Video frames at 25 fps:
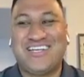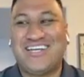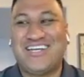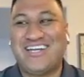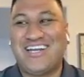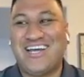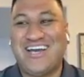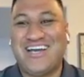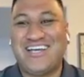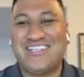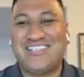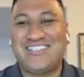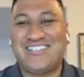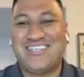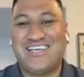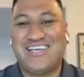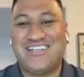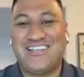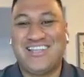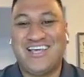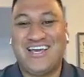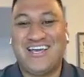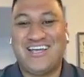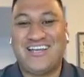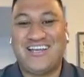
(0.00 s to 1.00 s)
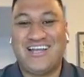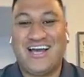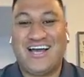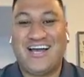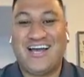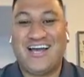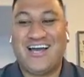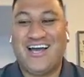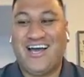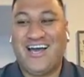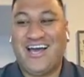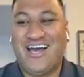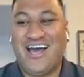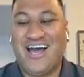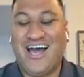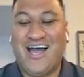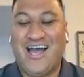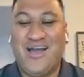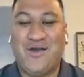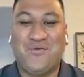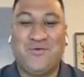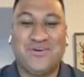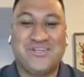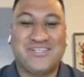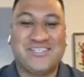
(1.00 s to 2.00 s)
I had said that I
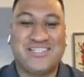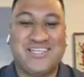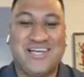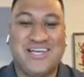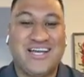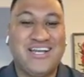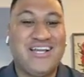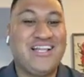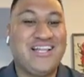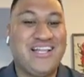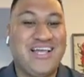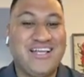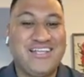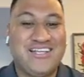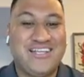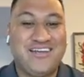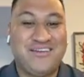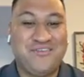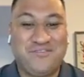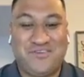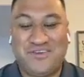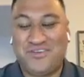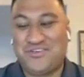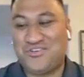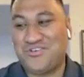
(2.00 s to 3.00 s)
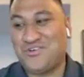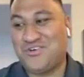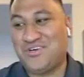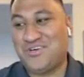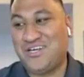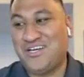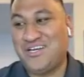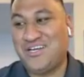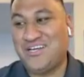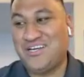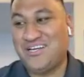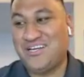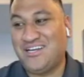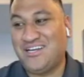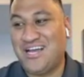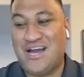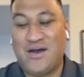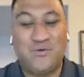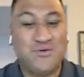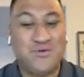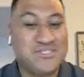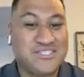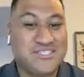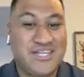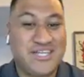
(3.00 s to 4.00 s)
was not elected official and I
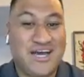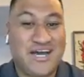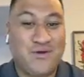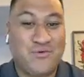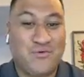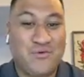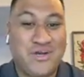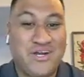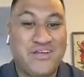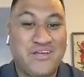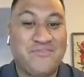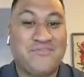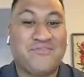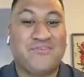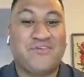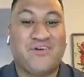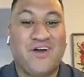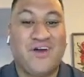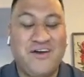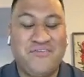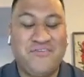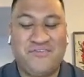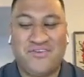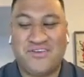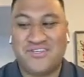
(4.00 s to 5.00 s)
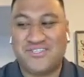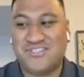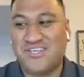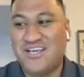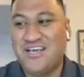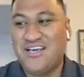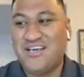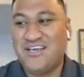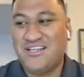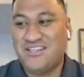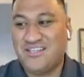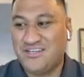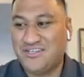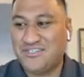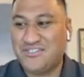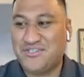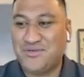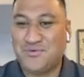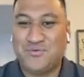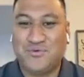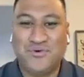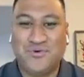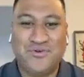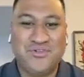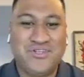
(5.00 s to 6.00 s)
was not running for office. There's a
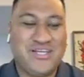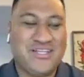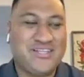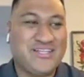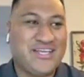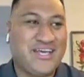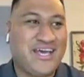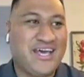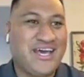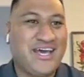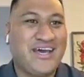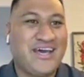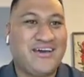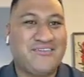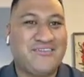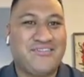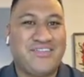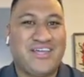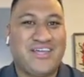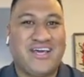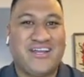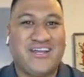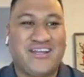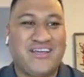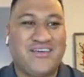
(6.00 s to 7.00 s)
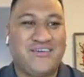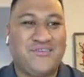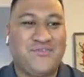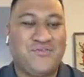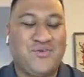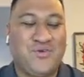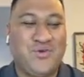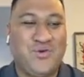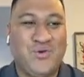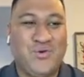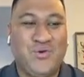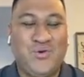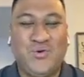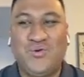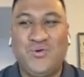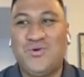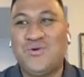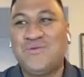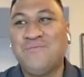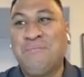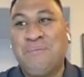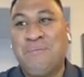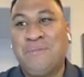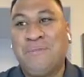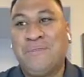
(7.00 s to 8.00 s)
rule that they have that if you
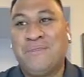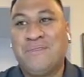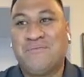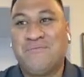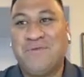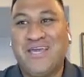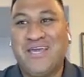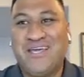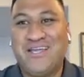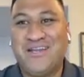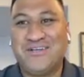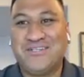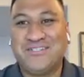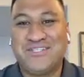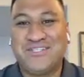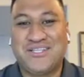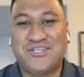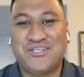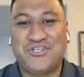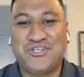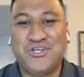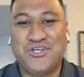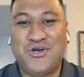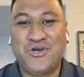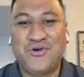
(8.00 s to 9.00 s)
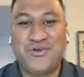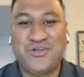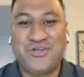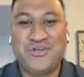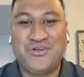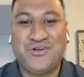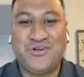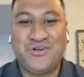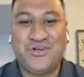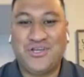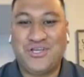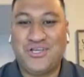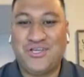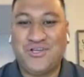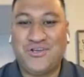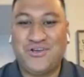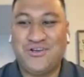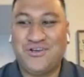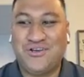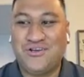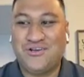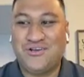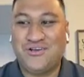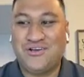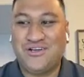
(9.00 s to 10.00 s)
make it onto the show,
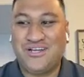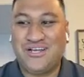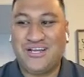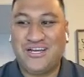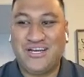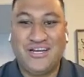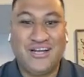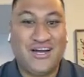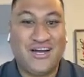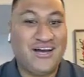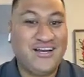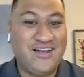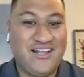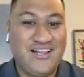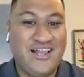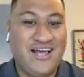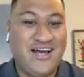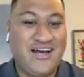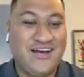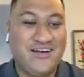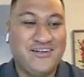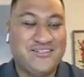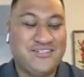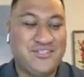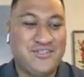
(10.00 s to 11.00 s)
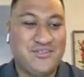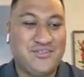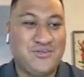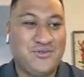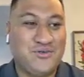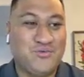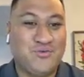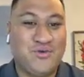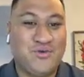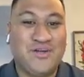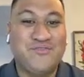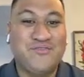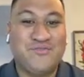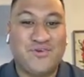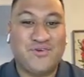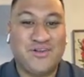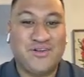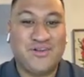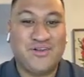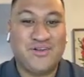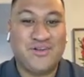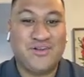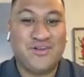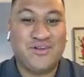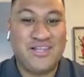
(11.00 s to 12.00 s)
you're not allowed to run
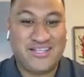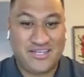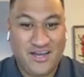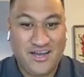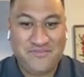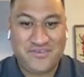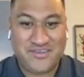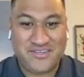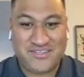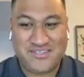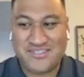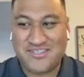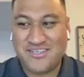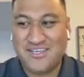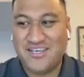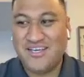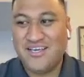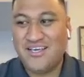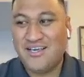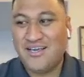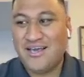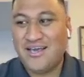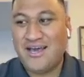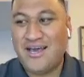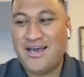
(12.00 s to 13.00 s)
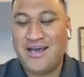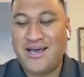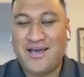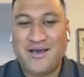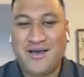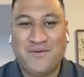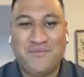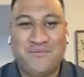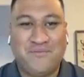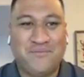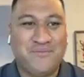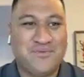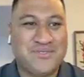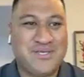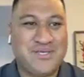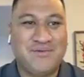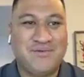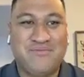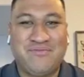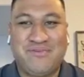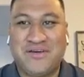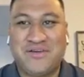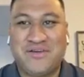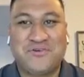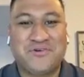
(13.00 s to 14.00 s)
for elected office.
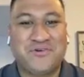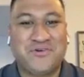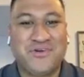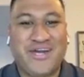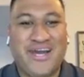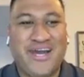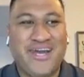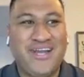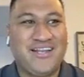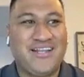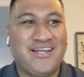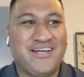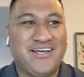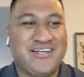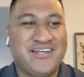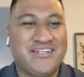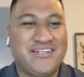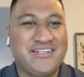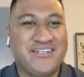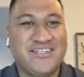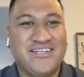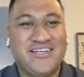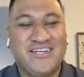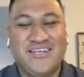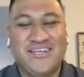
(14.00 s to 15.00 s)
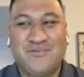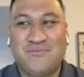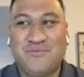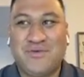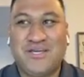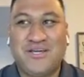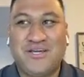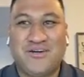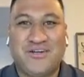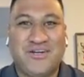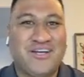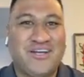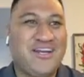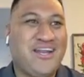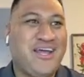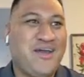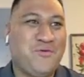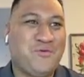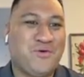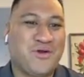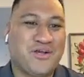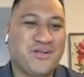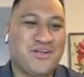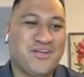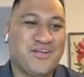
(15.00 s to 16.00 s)
Some federal guideline being on a
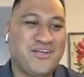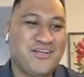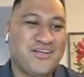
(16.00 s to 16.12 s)
network.